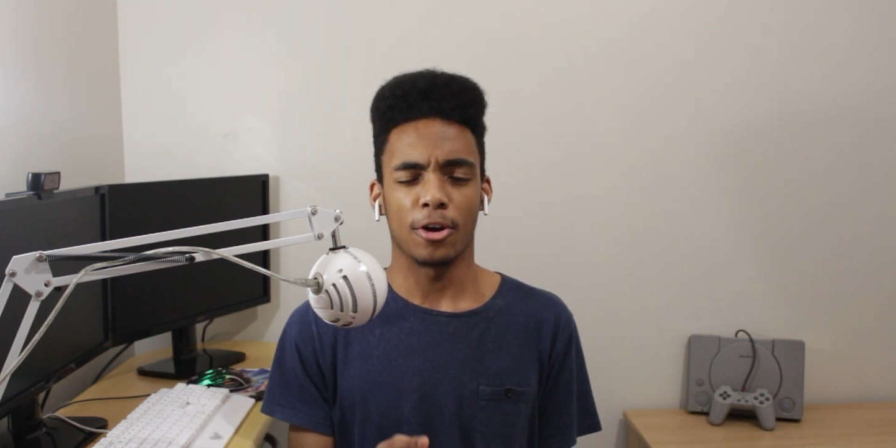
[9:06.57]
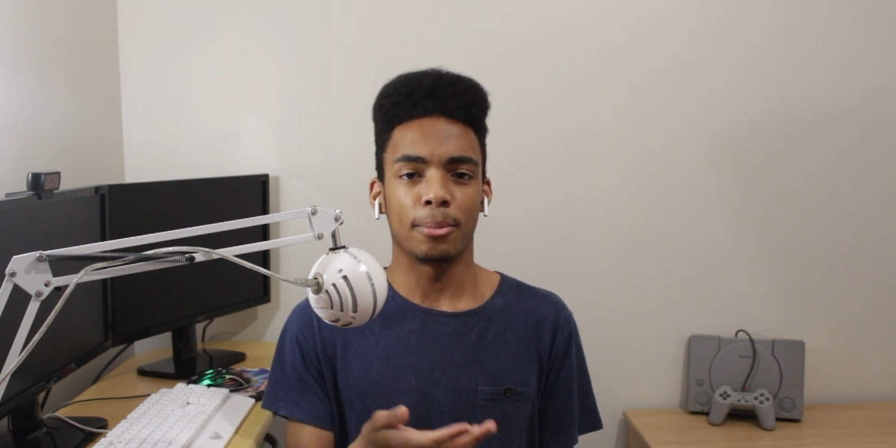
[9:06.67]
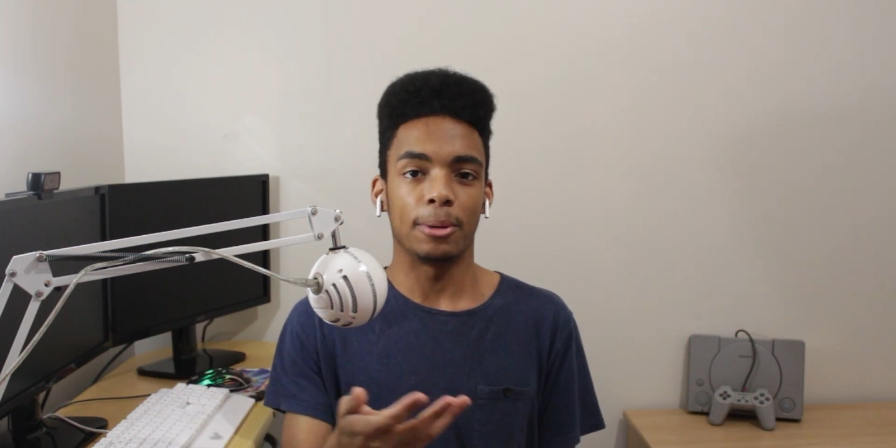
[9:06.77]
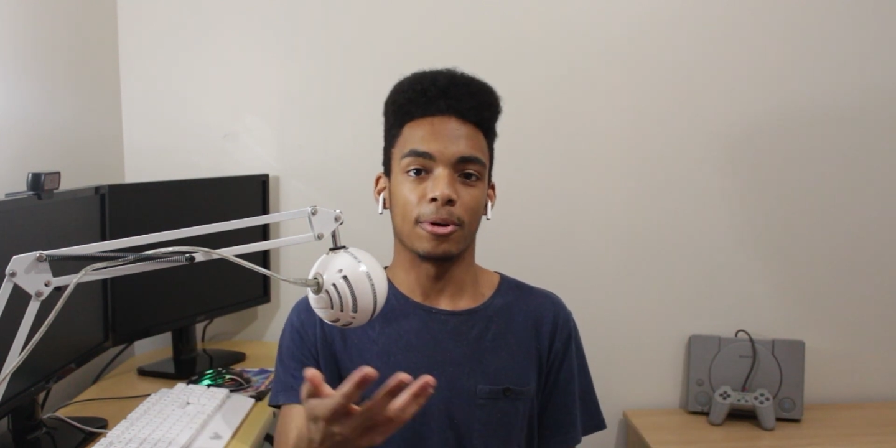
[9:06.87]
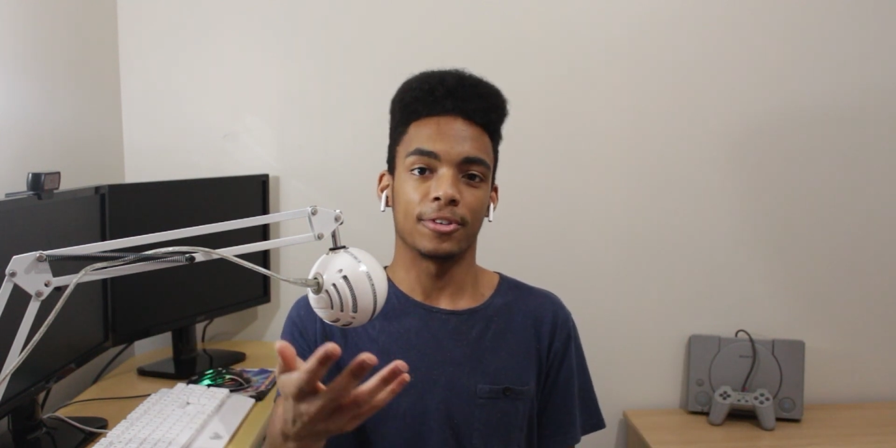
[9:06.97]
I'll
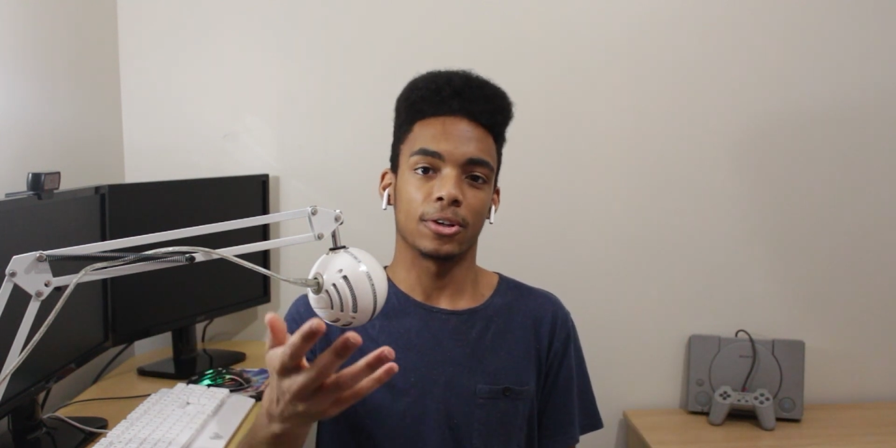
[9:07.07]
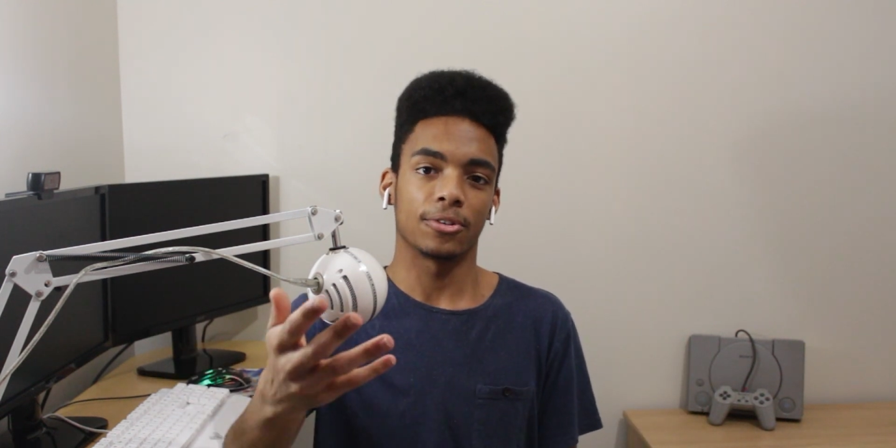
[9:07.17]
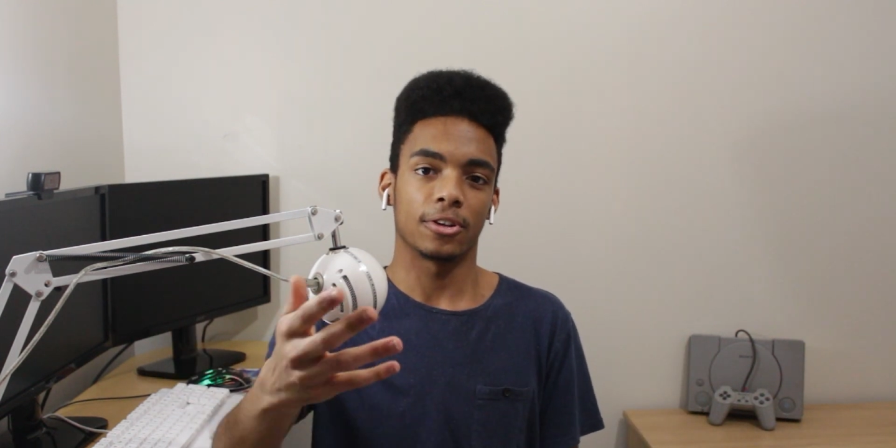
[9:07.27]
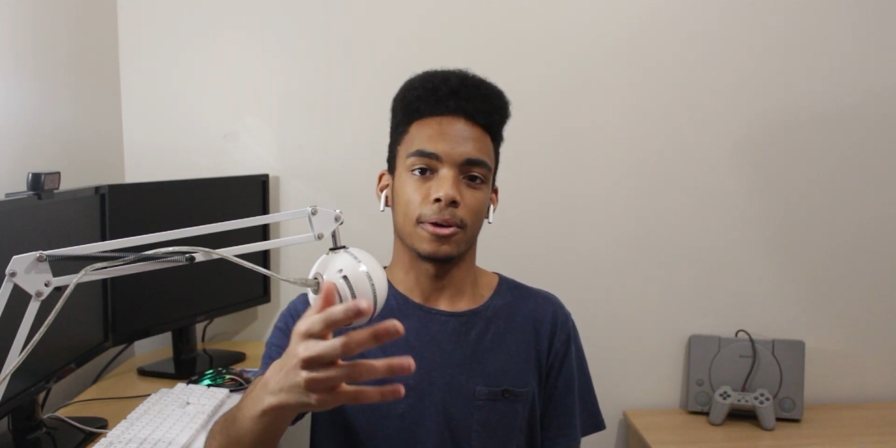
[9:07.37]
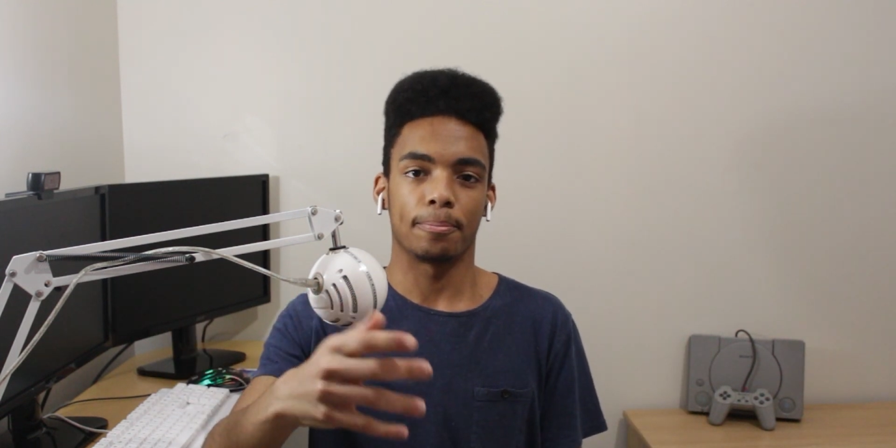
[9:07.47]
make more
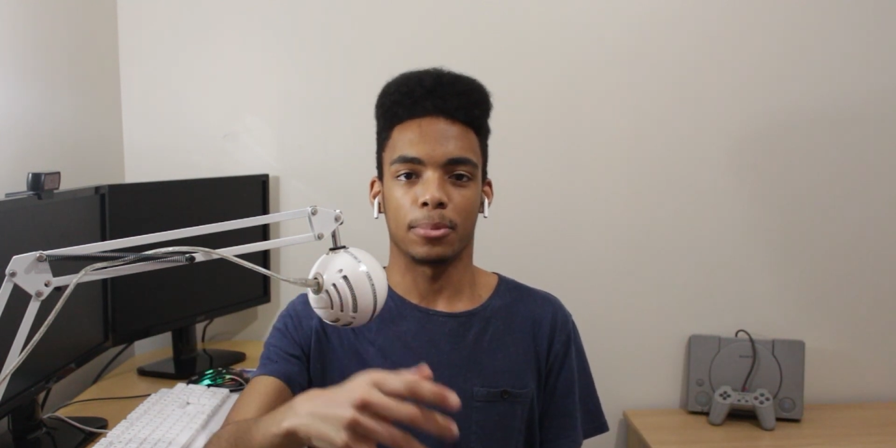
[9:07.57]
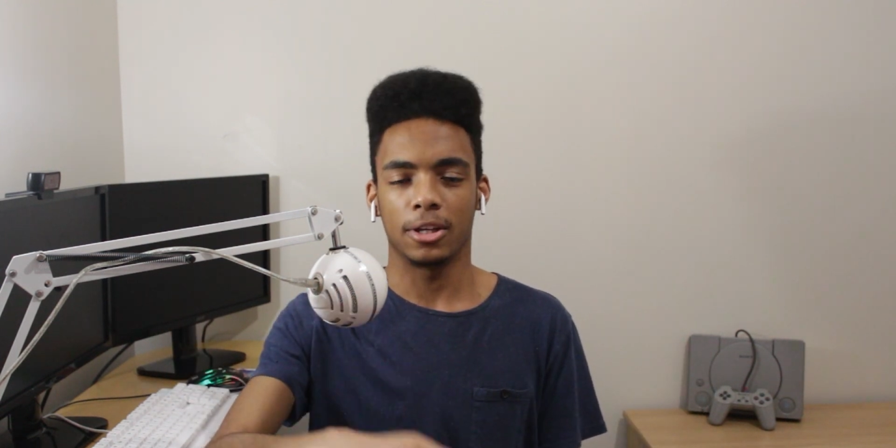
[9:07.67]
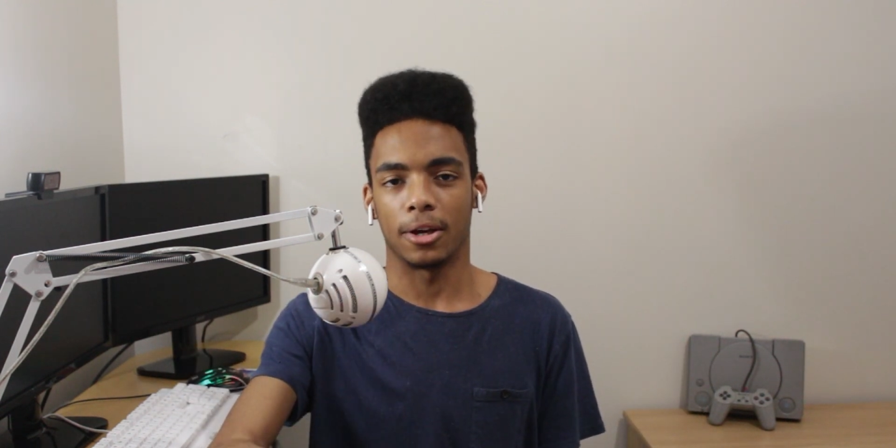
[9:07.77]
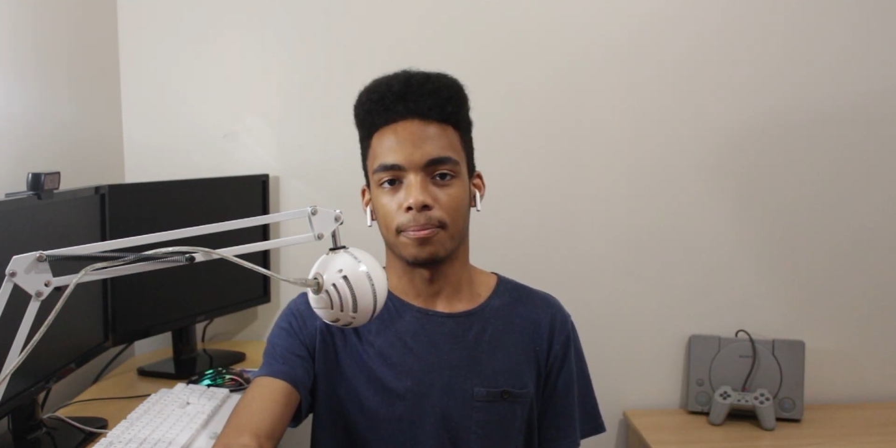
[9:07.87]
videos in it, but yeah,